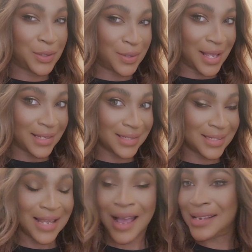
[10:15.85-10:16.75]
No
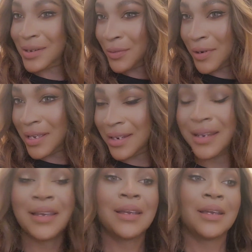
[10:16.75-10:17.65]
glasses, eyes aren't red.
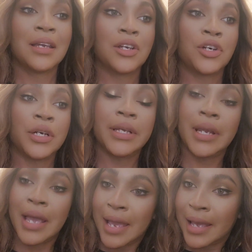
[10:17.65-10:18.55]

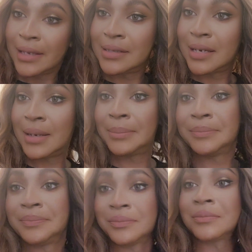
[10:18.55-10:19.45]
Good. And
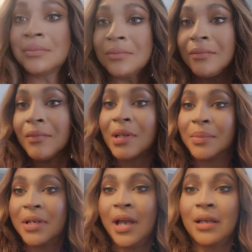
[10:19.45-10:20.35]
um,
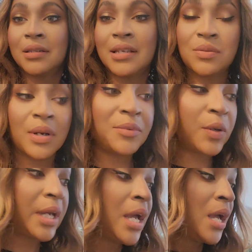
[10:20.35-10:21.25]
but yeah, that's what I'm
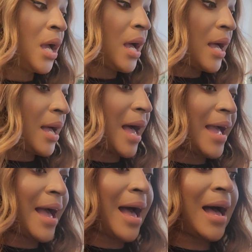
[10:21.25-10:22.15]
doing. Uh,
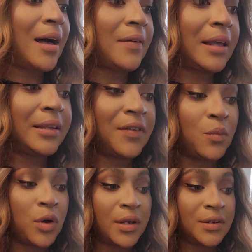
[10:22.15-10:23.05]
I have I leave
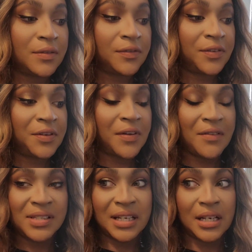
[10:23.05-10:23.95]
at
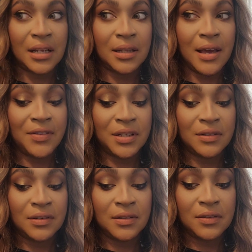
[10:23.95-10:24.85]
55. It's like
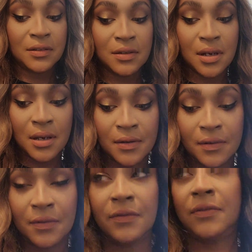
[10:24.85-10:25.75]
11.
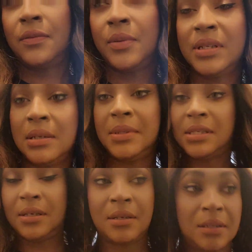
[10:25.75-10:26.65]
What time
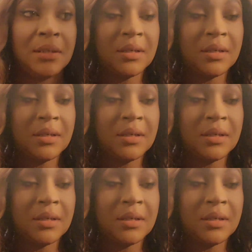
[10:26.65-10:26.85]
is it?